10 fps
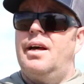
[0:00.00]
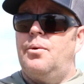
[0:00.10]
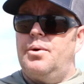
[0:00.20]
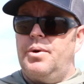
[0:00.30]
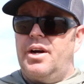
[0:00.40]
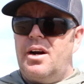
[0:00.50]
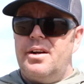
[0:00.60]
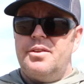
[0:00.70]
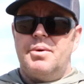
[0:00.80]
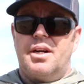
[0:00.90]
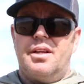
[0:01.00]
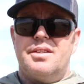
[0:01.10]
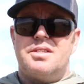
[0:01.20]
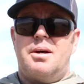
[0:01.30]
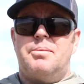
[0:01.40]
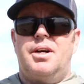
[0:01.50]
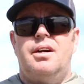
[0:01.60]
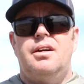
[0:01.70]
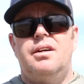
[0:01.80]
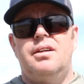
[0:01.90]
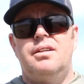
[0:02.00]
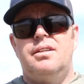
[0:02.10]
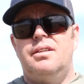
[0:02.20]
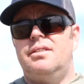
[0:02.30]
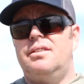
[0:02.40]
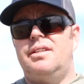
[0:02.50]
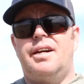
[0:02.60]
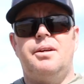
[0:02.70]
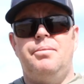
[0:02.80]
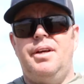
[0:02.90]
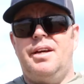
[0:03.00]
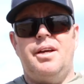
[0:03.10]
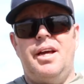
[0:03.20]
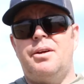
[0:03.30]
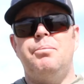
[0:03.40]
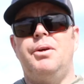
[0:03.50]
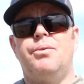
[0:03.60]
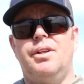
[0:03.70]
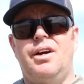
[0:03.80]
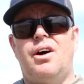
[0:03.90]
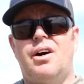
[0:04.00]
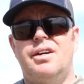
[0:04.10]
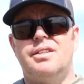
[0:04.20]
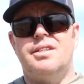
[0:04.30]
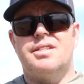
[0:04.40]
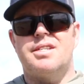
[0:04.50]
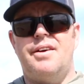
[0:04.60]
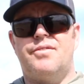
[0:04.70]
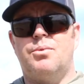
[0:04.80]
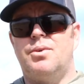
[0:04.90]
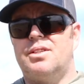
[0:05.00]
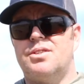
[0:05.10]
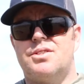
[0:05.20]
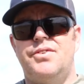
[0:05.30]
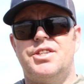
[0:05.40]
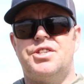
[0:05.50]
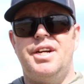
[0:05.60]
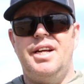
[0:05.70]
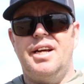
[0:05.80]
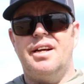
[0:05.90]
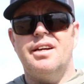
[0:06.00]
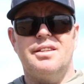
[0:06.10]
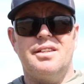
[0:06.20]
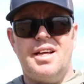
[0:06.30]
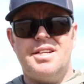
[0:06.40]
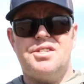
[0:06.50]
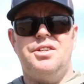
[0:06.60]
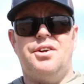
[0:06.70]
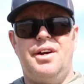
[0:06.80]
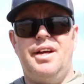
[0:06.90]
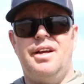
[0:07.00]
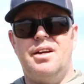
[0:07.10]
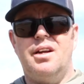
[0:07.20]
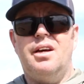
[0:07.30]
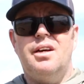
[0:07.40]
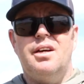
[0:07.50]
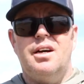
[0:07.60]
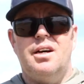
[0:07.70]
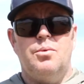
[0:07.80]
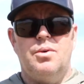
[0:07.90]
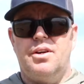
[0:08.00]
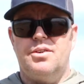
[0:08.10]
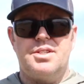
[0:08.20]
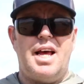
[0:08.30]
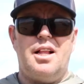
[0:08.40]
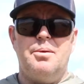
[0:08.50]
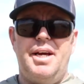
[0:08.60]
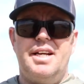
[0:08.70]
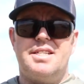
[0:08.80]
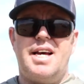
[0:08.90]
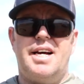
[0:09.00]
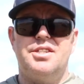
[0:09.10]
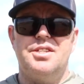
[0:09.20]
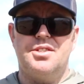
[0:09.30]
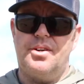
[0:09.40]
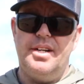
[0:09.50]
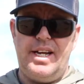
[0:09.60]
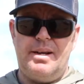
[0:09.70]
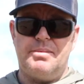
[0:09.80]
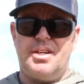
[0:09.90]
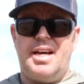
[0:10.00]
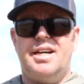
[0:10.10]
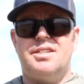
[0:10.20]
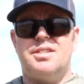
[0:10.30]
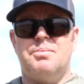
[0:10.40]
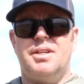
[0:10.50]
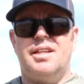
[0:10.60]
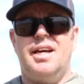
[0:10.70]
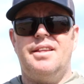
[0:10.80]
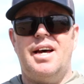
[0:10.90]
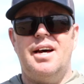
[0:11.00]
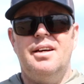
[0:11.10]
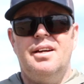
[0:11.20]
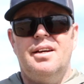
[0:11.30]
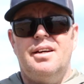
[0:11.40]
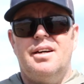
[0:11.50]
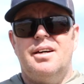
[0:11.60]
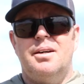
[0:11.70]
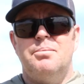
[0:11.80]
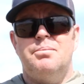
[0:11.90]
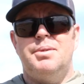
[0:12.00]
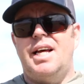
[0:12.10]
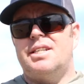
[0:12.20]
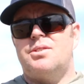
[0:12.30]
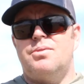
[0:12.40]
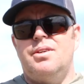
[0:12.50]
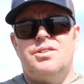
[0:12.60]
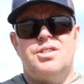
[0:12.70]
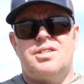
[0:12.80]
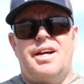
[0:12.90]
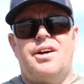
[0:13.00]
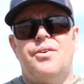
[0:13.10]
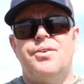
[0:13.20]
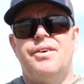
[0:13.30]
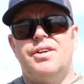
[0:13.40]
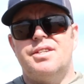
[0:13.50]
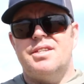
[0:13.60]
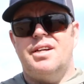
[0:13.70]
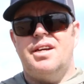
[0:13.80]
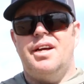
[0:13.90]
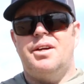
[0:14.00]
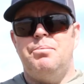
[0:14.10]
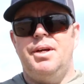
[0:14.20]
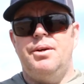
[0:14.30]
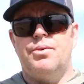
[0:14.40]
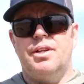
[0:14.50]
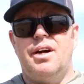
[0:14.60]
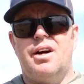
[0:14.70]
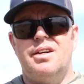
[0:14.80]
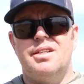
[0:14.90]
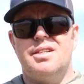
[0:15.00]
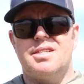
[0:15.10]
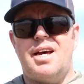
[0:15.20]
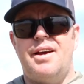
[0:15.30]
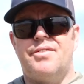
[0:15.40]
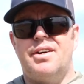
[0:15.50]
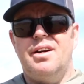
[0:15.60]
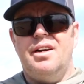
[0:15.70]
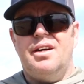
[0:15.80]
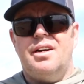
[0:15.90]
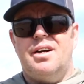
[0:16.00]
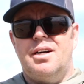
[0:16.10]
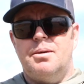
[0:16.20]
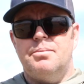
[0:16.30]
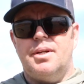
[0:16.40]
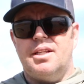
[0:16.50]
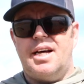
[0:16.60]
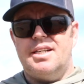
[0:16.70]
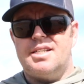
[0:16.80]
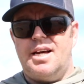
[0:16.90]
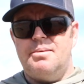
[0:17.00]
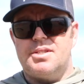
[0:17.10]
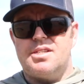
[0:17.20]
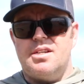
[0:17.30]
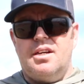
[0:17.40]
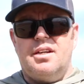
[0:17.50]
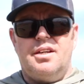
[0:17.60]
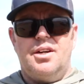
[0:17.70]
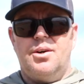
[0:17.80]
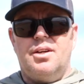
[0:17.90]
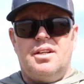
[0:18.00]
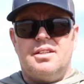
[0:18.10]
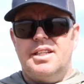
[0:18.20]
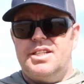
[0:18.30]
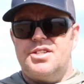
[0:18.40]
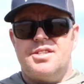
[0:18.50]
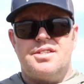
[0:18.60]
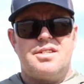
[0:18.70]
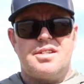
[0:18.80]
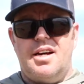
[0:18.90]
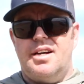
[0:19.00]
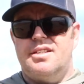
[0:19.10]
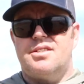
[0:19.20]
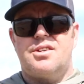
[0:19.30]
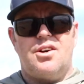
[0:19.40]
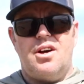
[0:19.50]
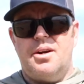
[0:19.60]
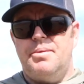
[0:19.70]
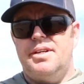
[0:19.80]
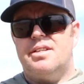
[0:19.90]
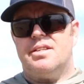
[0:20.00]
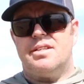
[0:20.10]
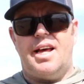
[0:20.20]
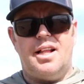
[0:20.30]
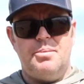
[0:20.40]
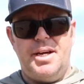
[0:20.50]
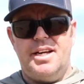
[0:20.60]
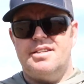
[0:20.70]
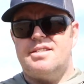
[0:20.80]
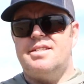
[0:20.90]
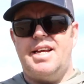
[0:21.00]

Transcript: Now, when we are in the middle of the summer, it can be really hard to decipher what those fish are eating unless you're in one of those Callibaetis hatches or a damsel hatch, something like that. But that's just like our rivers, it can be really hard to decipher. A lot of times, you know, leeches, scuds, chironomids, Callibaetis,